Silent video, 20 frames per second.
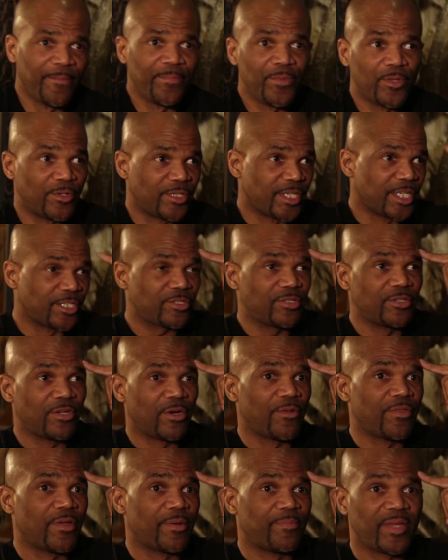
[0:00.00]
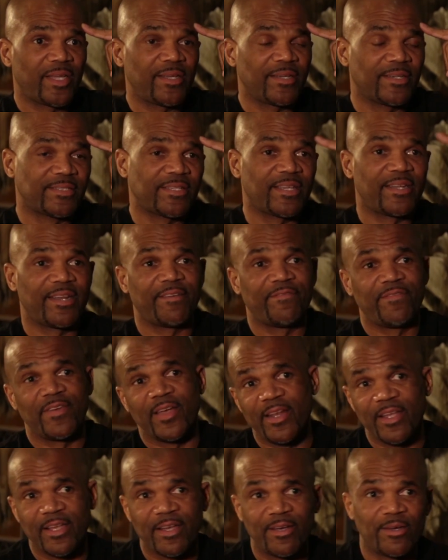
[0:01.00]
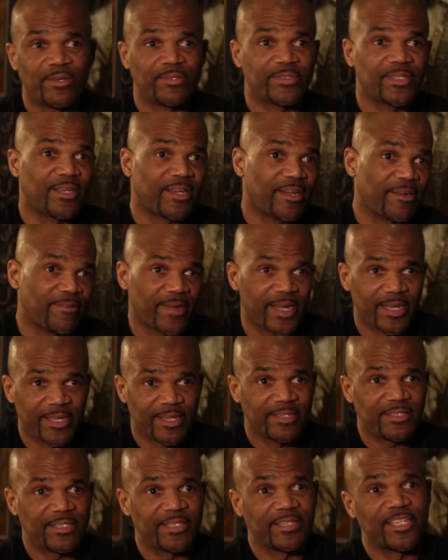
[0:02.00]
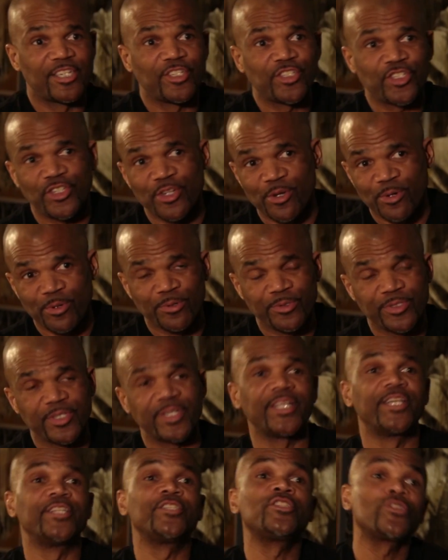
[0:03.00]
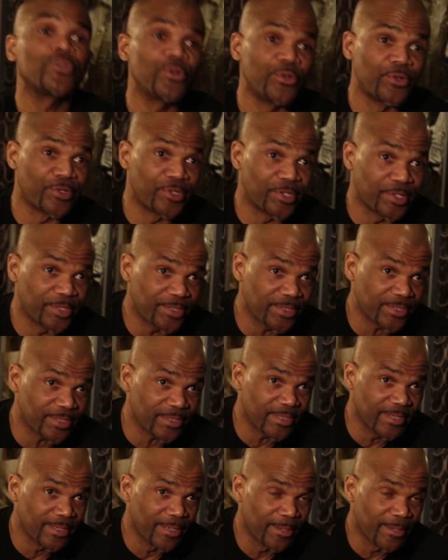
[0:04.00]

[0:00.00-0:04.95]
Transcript: you just know them because of their videos and their records and their shows and their tours.